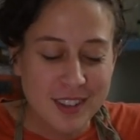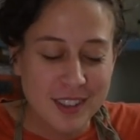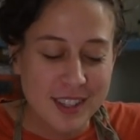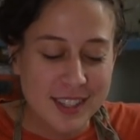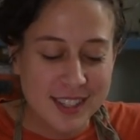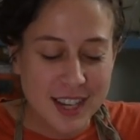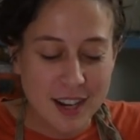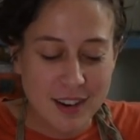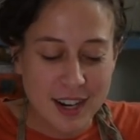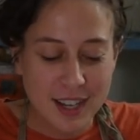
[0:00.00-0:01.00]
This guy
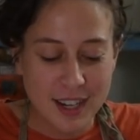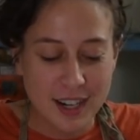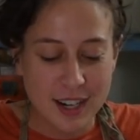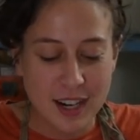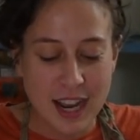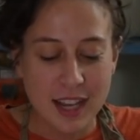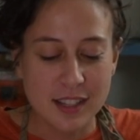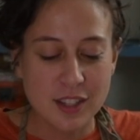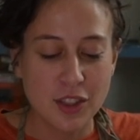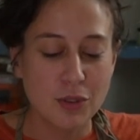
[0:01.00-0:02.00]
right here
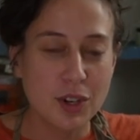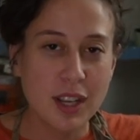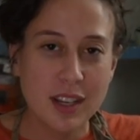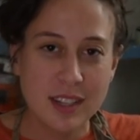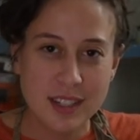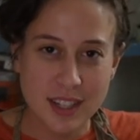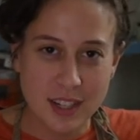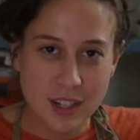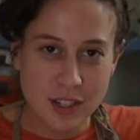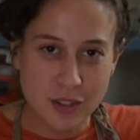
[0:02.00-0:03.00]
has 3
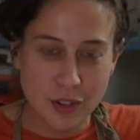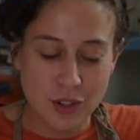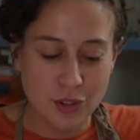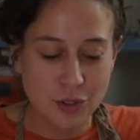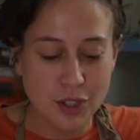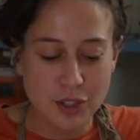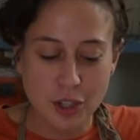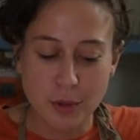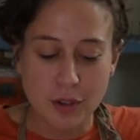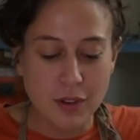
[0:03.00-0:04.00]
tiers for your jewelry, so you can
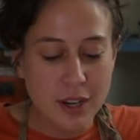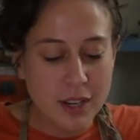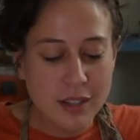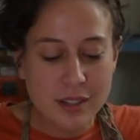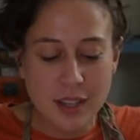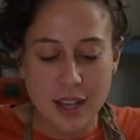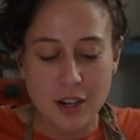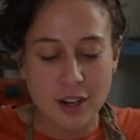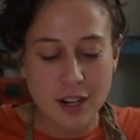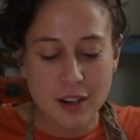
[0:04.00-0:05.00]
put your rings and
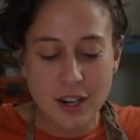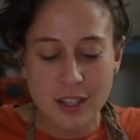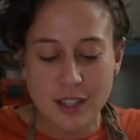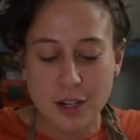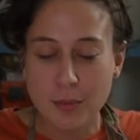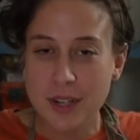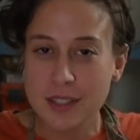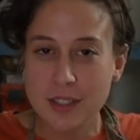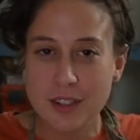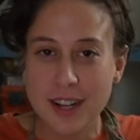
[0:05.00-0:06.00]
your earrings and your
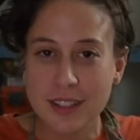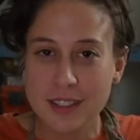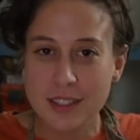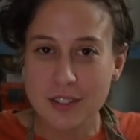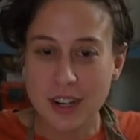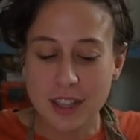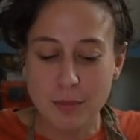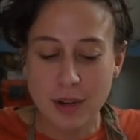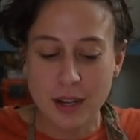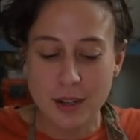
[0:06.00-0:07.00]
bracelets or necklaces right at the
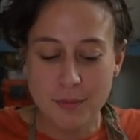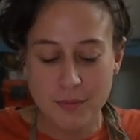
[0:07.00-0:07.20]
bottom.